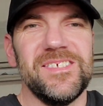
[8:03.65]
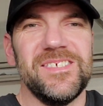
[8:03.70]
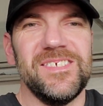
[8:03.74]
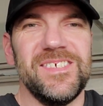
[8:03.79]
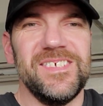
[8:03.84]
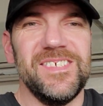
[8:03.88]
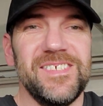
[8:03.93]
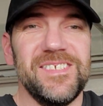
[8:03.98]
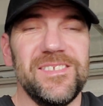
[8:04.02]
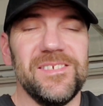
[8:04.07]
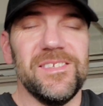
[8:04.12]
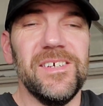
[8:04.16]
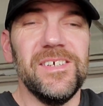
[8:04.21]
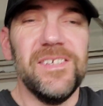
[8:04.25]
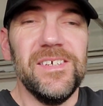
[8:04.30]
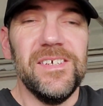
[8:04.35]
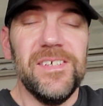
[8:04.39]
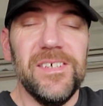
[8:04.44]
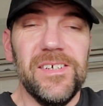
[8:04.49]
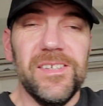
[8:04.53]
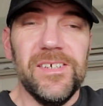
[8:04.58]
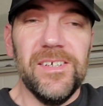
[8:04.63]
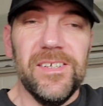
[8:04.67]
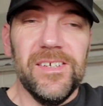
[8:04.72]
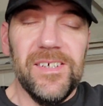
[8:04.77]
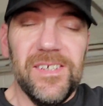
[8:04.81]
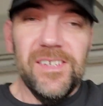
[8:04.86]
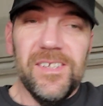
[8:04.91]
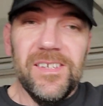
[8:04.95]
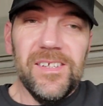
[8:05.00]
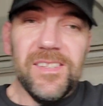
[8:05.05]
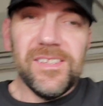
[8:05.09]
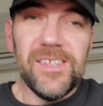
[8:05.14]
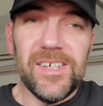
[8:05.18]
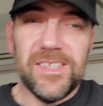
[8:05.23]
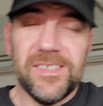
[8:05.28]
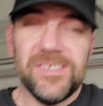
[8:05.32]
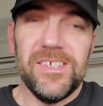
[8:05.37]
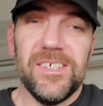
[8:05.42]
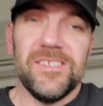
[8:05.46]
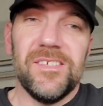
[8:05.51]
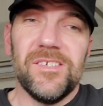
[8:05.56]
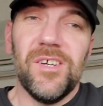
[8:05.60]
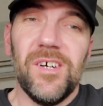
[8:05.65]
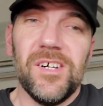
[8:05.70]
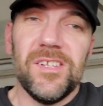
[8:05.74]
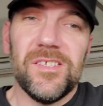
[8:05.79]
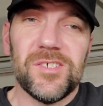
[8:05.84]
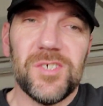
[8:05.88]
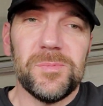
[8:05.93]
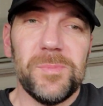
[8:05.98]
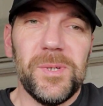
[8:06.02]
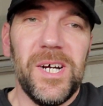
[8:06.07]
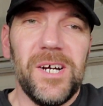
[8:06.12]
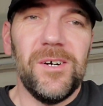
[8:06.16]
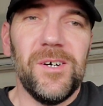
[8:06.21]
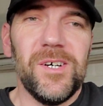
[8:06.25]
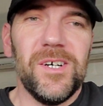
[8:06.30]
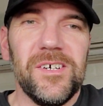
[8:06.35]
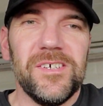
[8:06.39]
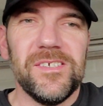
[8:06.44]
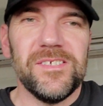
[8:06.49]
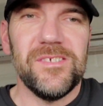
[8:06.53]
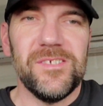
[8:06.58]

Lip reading: And like I said, knowledge is power.